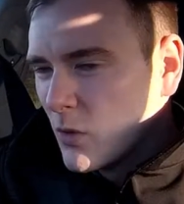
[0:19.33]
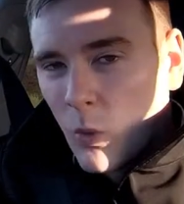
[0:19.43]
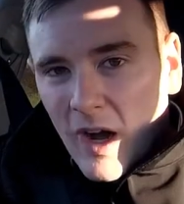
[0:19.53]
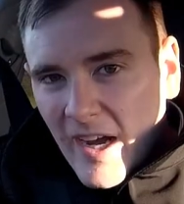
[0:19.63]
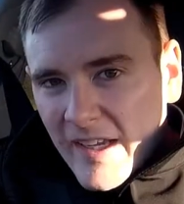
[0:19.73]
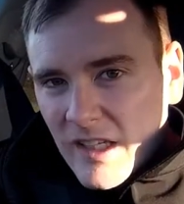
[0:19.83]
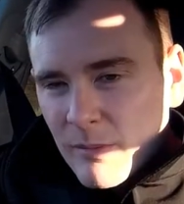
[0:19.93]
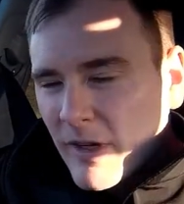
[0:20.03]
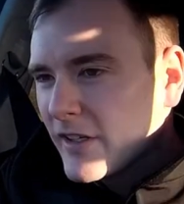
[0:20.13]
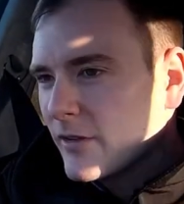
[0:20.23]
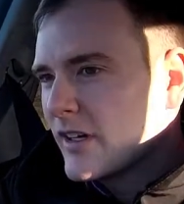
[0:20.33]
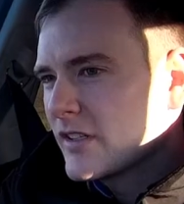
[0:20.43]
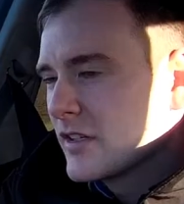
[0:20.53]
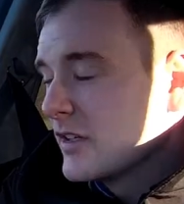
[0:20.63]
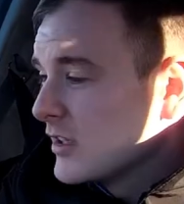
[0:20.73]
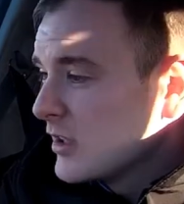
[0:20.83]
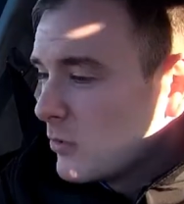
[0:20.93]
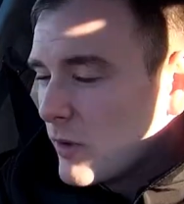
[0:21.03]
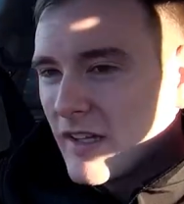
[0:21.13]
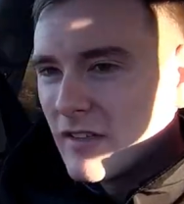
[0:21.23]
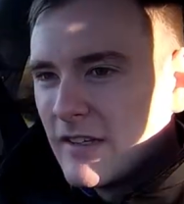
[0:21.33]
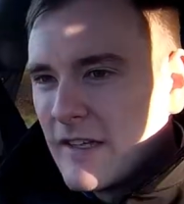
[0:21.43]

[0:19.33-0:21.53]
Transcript: Why, might you ask? Well,